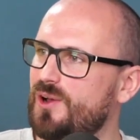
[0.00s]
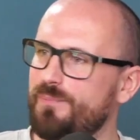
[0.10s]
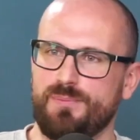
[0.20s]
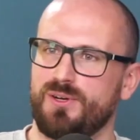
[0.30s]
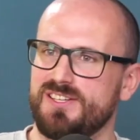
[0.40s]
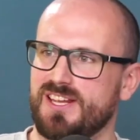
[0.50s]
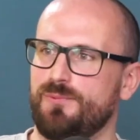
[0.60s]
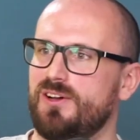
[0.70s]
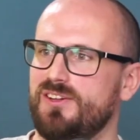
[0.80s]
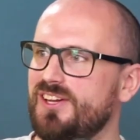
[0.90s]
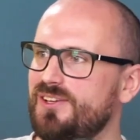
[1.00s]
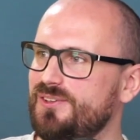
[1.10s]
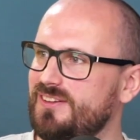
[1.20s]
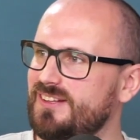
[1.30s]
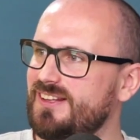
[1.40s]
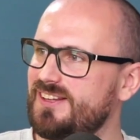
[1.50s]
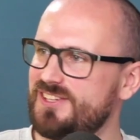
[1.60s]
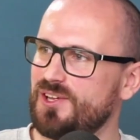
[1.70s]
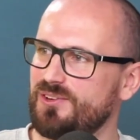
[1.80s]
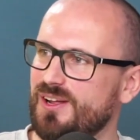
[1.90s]
are people going to say, well, he's
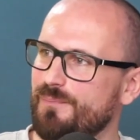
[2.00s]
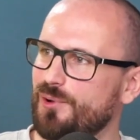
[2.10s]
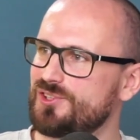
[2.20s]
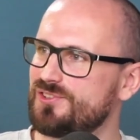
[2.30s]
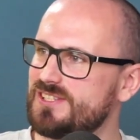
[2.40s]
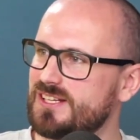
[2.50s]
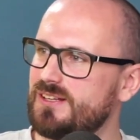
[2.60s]
no Graham Potter, is he?